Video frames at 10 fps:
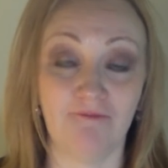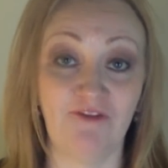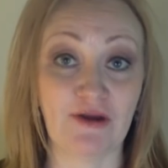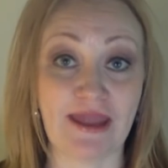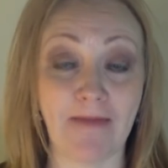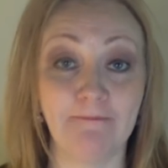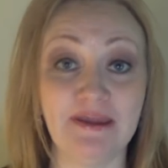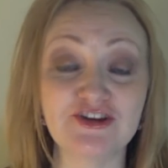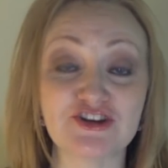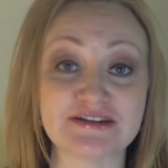very
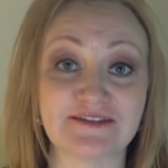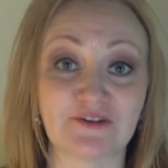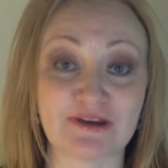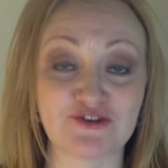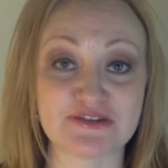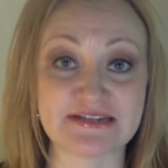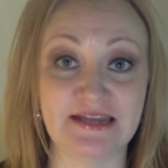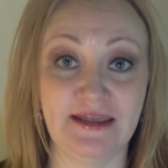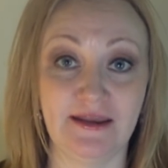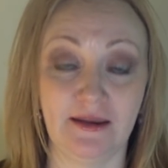ambitious and they're interested
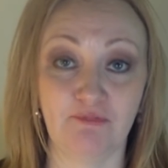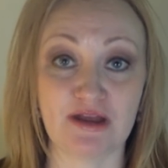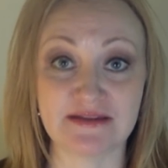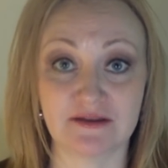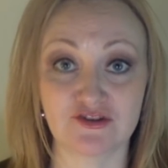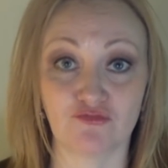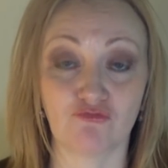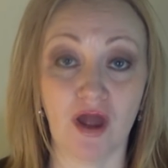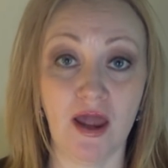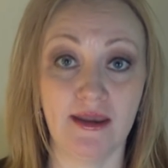in a presidential
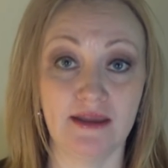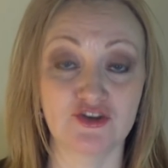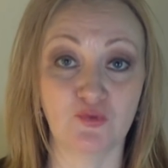run in